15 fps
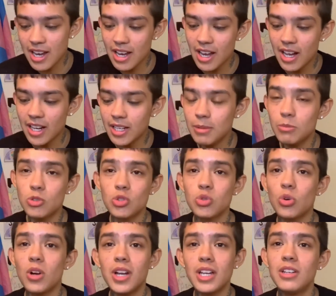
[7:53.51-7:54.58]
I am
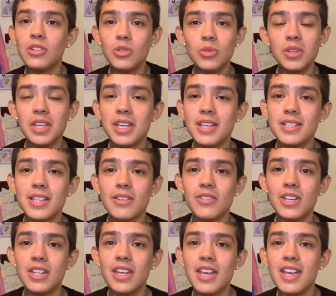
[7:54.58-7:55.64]
trying new things every
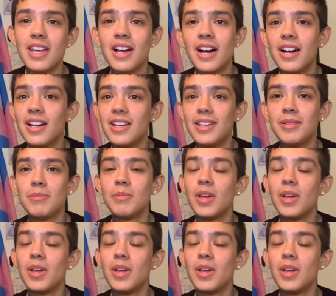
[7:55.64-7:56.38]
day. I'm